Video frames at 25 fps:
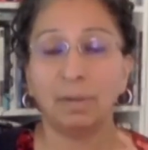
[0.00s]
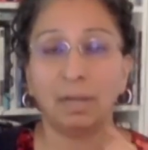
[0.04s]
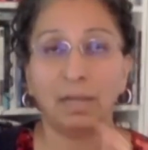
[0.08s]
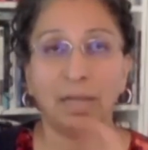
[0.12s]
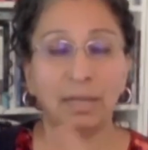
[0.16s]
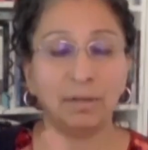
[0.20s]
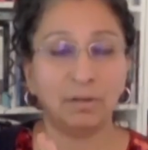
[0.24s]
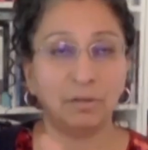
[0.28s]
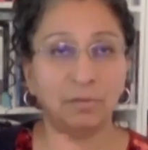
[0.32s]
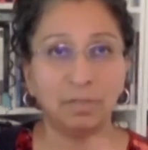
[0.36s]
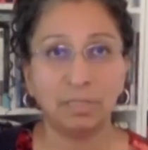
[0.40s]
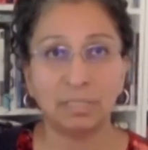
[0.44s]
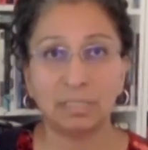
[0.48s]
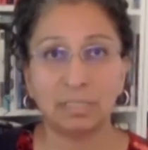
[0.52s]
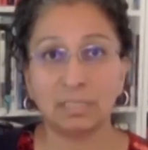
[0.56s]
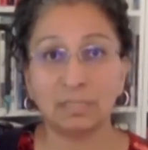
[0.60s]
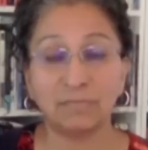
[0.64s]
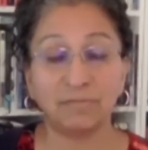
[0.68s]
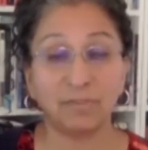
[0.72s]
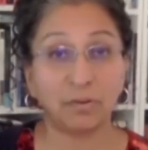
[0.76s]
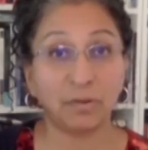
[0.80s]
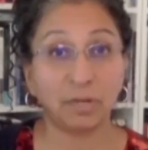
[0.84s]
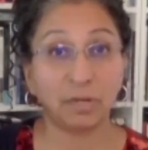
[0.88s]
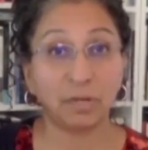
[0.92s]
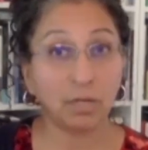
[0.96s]
I know this is
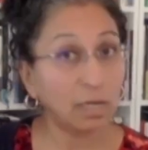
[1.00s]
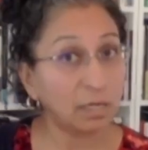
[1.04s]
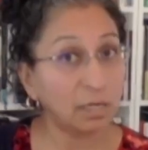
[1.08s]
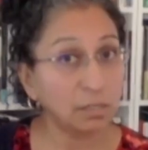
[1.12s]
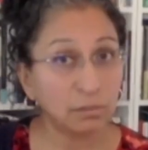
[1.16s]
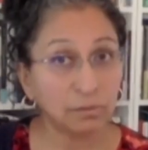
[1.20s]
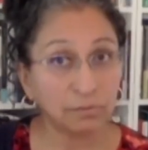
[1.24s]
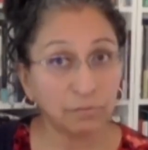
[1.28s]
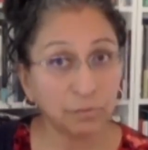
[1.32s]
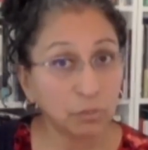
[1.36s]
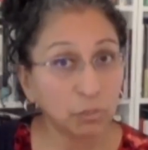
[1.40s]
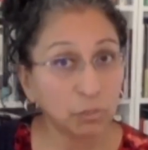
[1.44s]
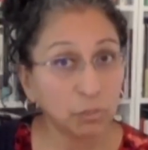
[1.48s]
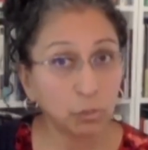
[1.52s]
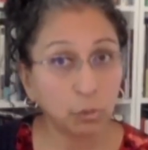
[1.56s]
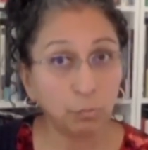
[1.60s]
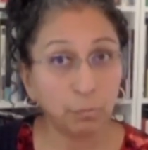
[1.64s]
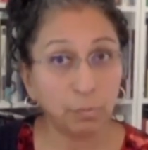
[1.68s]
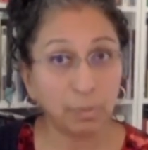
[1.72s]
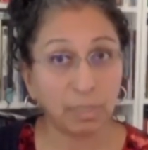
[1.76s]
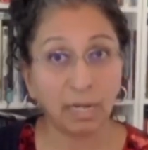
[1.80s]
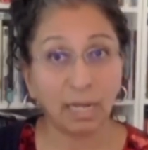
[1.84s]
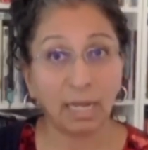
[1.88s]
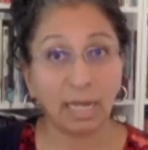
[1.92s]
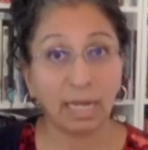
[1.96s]
very controversial,
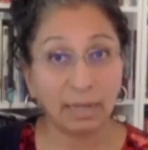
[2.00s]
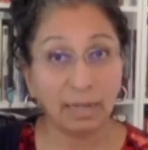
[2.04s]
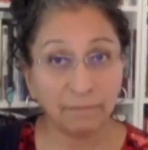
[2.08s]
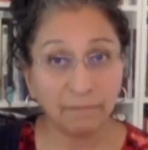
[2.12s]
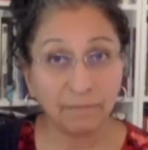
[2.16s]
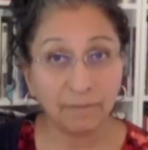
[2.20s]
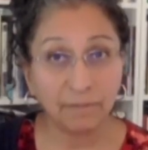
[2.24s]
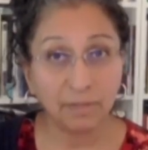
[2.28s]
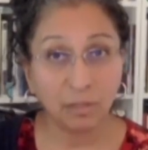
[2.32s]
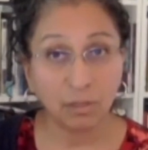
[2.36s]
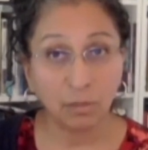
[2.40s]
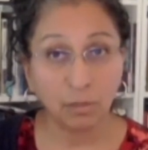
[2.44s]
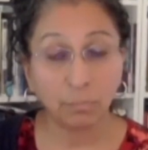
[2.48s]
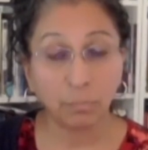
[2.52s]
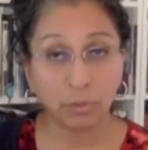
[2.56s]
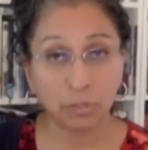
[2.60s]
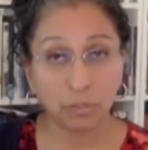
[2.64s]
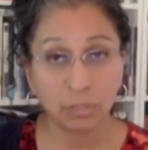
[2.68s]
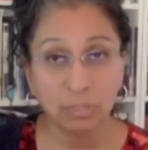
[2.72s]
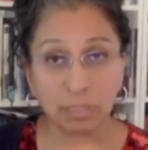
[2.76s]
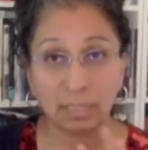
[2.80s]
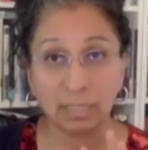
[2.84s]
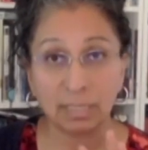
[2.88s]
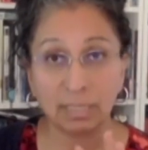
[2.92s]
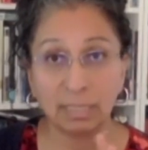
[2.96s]
but I feel
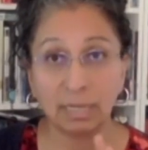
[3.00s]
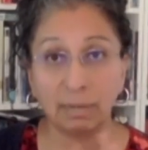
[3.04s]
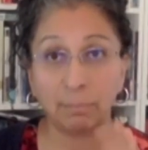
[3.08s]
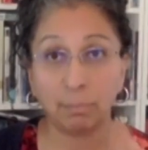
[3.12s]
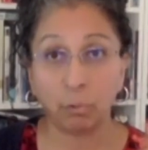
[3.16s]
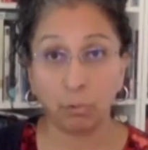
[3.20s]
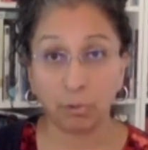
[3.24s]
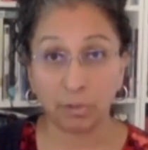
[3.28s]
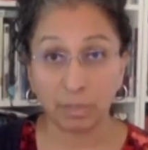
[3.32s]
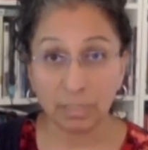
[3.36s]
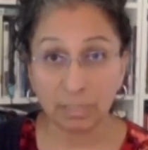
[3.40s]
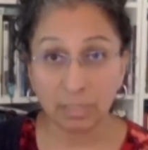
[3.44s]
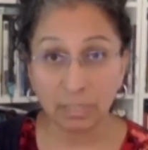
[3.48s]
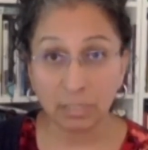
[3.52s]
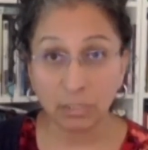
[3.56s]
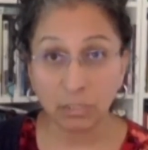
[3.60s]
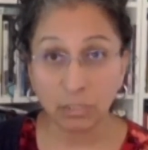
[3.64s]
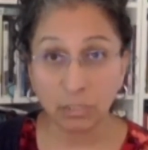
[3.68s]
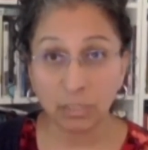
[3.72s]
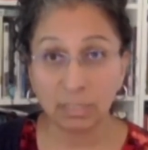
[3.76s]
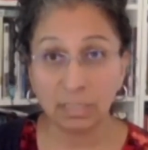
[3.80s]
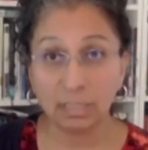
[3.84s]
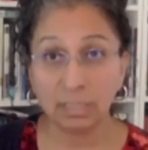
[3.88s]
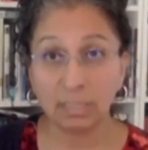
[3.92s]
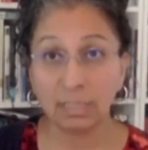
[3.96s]
personally that porn
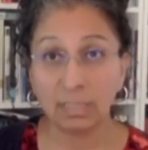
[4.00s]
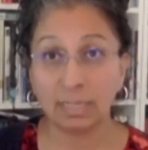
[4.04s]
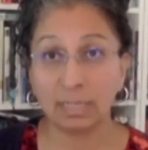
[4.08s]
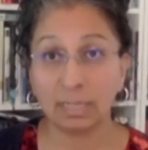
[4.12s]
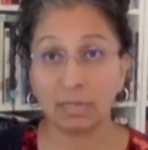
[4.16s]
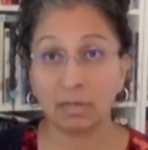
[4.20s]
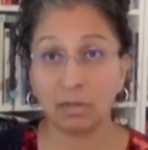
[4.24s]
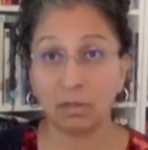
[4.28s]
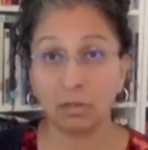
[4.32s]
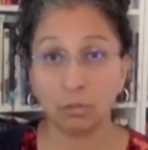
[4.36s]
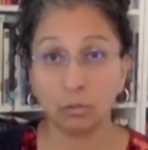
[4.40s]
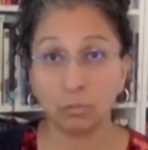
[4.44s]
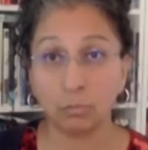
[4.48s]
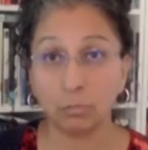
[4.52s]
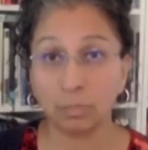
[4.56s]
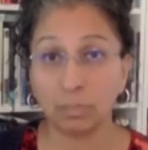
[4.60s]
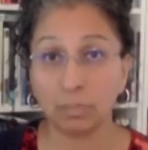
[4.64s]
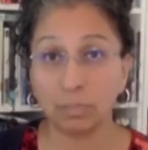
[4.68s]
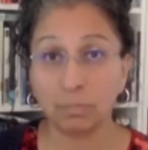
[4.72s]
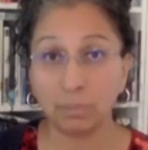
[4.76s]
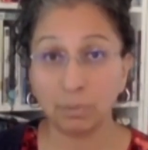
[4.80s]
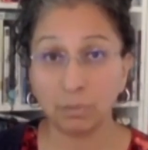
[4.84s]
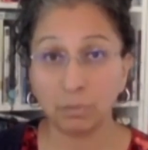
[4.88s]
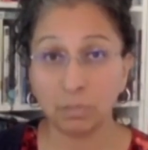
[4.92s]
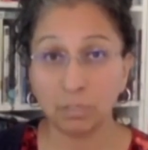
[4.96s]
addiction can also be
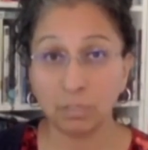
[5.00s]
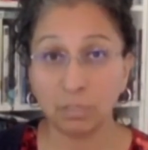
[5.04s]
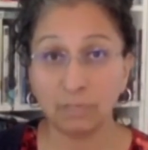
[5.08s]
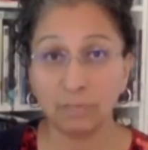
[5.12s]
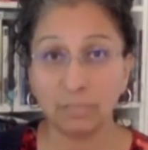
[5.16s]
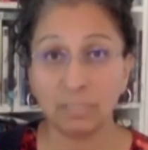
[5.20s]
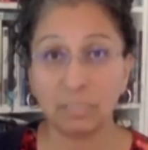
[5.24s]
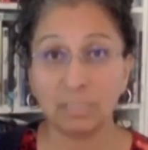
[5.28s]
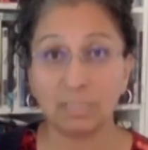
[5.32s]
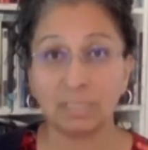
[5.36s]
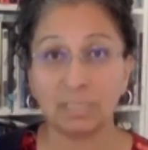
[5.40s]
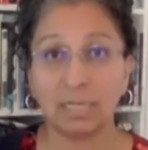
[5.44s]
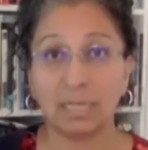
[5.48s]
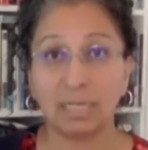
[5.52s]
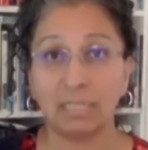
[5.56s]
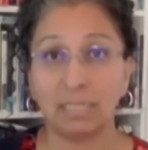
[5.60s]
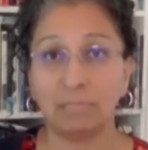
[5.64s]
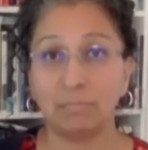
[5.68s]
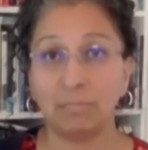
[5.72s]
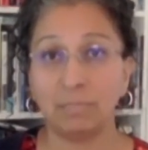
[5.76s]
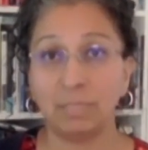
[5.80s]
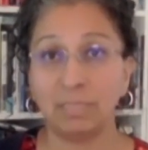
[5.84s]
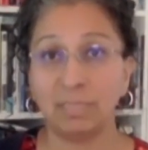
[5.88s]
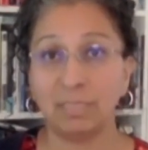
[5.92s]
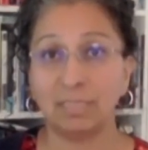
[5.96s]
abusive, since a
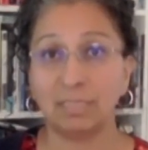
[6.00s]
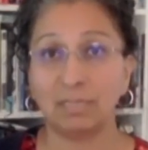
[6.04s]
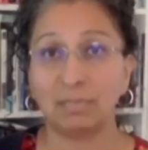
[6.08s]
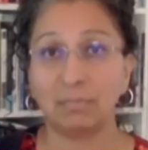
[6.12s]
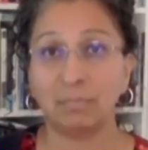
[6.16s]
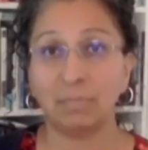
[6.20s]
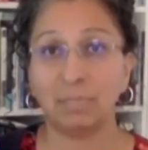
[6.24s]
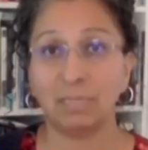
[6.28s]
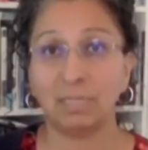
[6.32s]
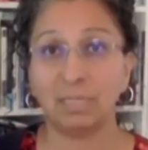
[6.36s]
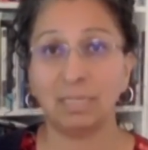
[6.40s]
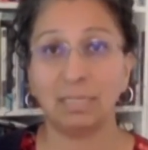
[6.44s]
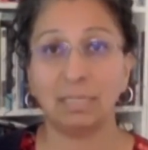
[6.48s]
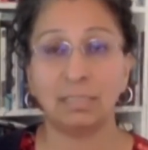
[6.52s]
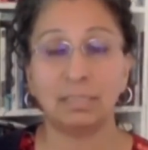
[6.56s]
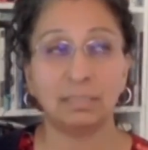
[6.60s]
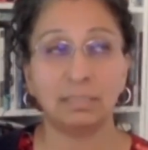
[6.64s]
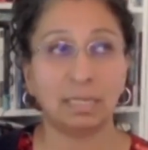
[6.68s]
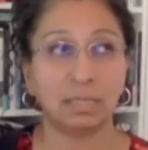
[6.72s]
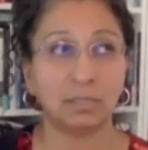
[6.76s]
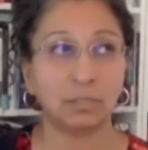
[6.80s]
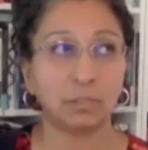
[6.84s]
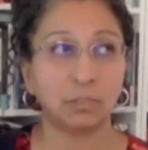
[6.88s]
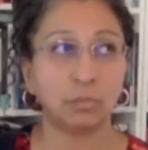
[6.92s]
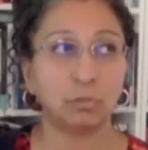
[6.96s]
husband is committing
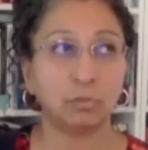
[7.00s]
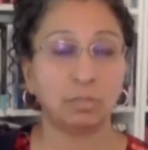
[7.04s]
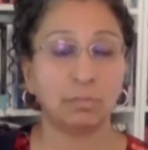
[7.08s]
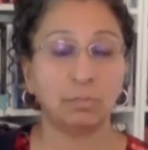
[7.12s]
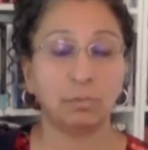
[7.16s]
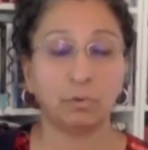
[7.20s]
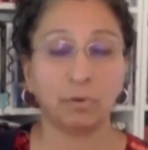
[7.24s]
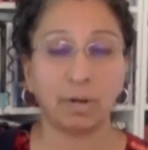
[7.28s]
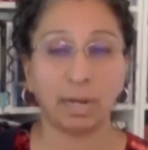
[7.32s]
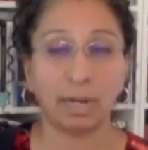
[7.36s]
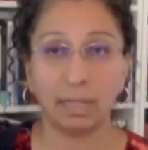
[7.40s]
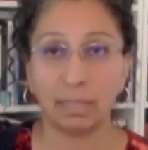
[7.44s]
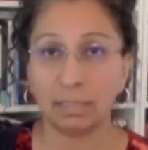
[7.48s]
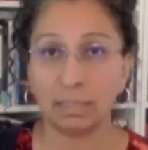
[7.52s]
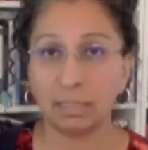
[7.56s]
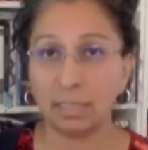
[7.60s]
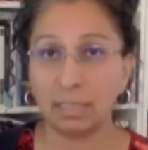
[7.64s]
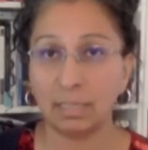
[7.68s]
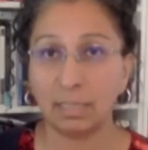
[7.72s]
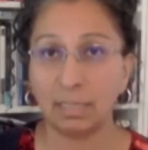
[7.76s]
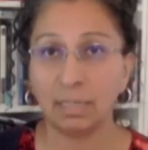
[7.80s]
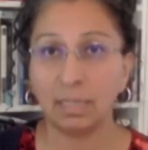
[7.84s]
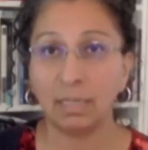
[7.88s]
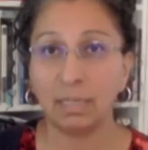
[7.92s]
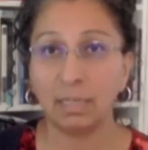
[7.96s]
sexual
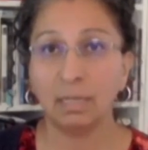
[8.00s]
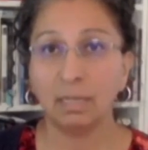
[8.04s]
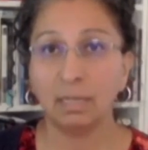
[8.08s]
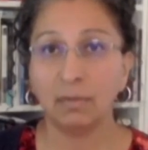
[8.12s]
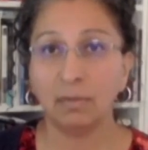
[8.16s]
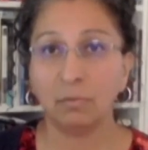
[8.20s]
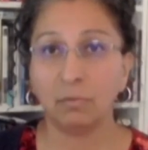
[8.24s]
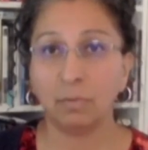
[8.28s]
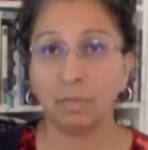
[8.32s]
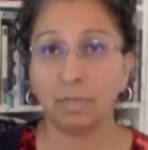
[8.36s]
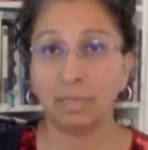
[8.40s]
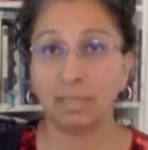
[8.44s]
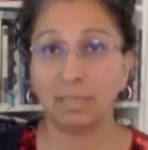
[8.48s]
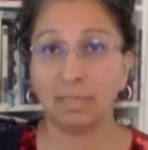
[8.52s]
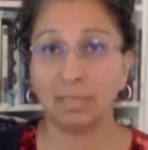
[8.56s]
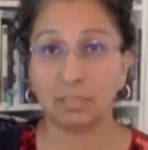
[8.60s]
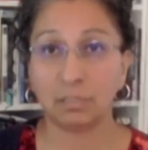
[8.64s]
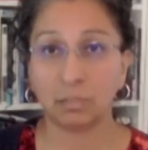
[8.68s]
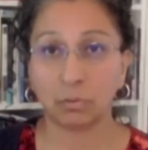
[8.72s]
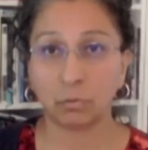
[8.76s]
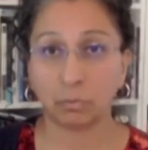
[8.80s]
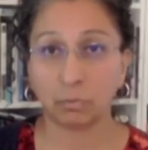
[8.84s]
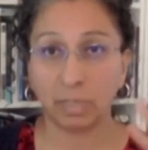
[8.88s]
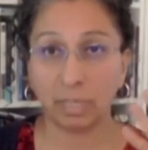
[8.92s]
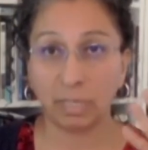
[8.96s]
immorality with a
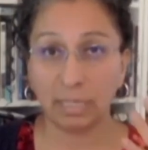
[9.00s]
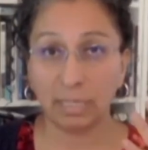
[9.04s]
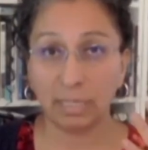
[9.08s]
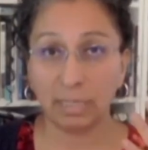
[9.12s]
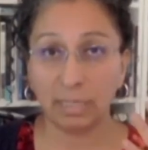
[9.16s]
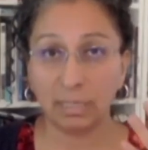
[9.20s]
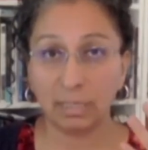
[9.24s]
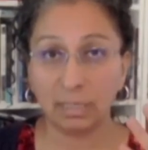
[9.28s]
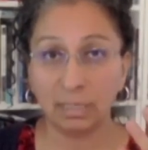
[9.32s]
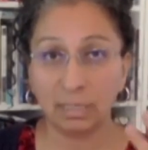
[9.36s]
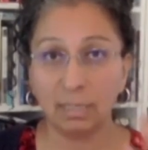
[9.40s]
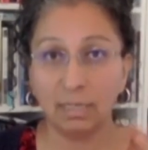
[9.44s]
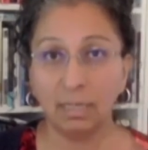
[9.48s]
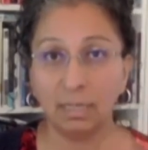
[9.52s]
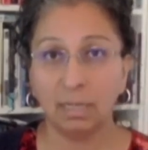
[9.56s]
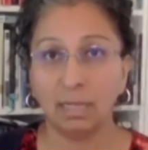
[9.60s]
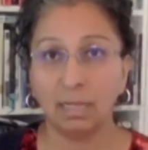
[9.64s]
screen,